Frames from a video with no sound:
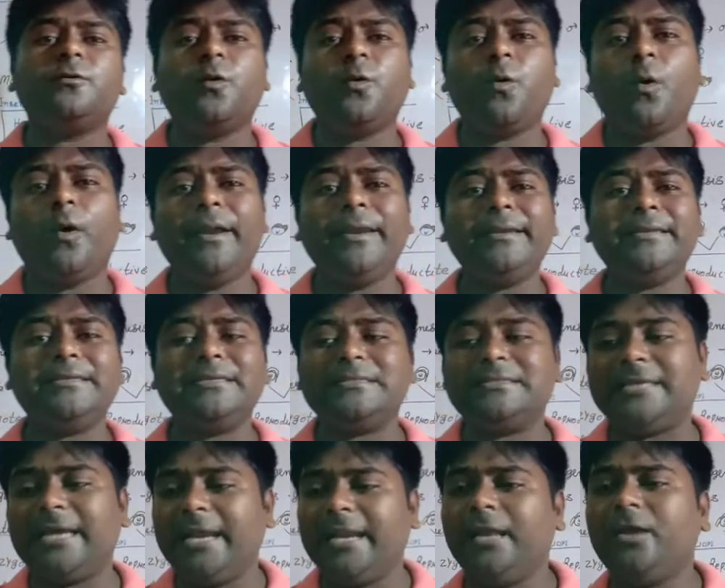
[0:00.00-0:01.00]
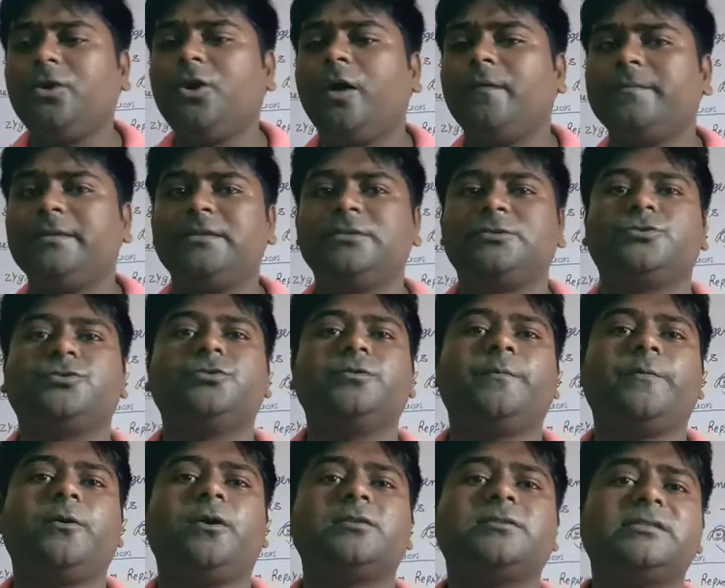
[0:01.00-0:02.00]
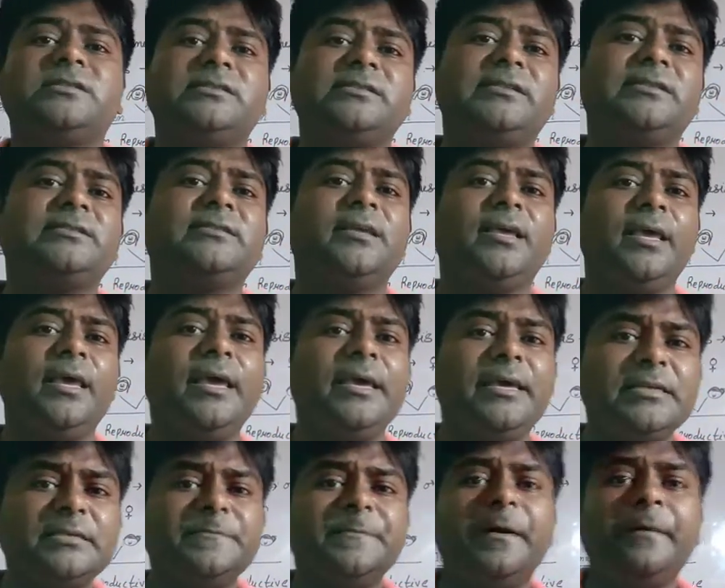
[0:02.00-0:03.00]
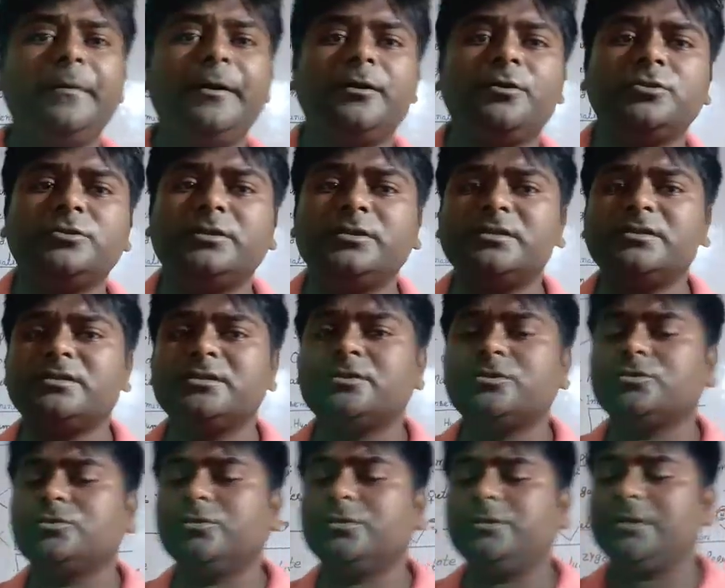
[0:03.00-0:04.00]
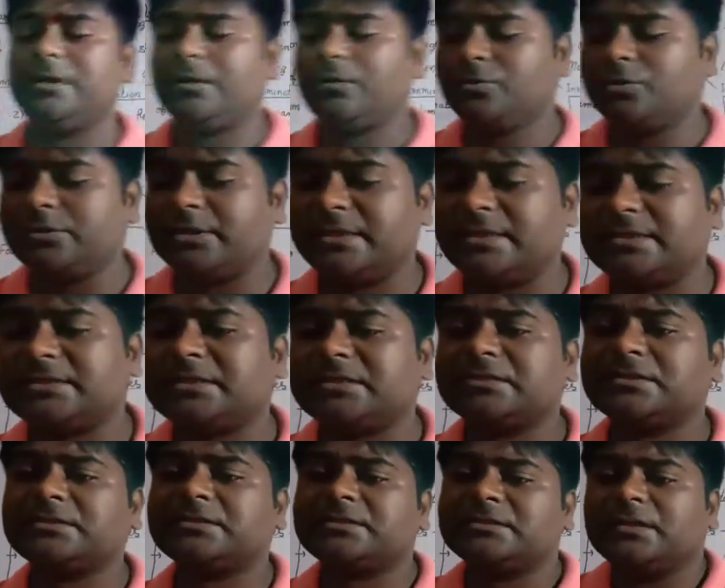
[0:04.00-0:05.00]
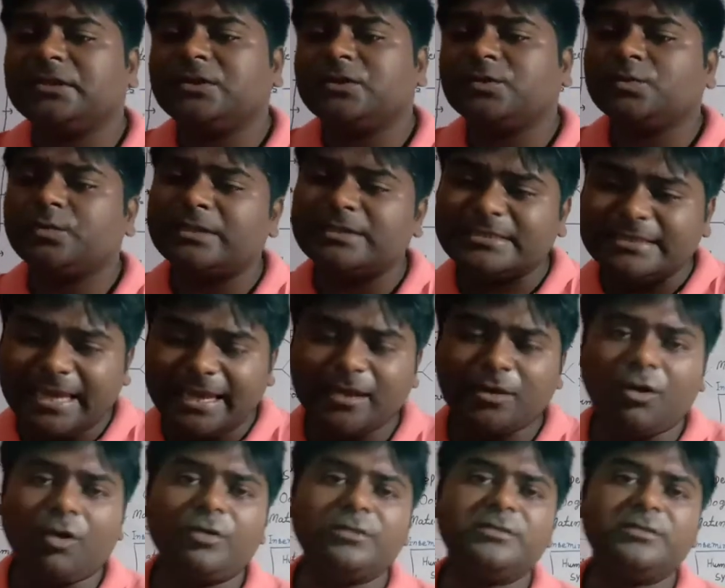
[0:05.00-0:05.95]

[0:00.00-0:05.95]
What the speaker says: go in detailing of these two processes. Spermatogenesis, oogenesis will take on